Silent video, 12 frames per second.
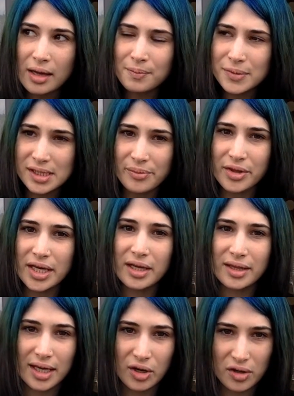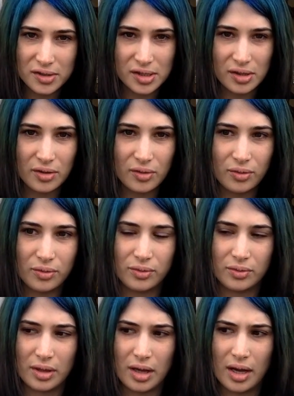Something that also
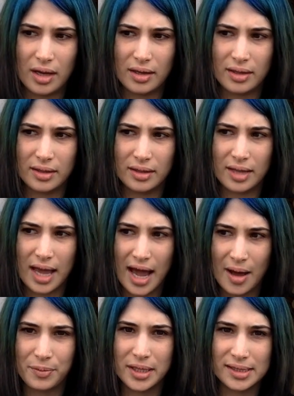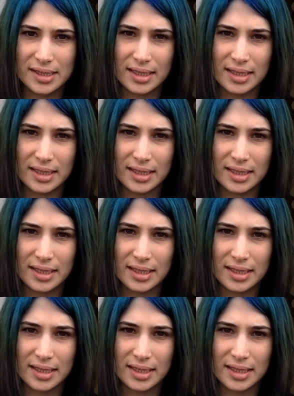happens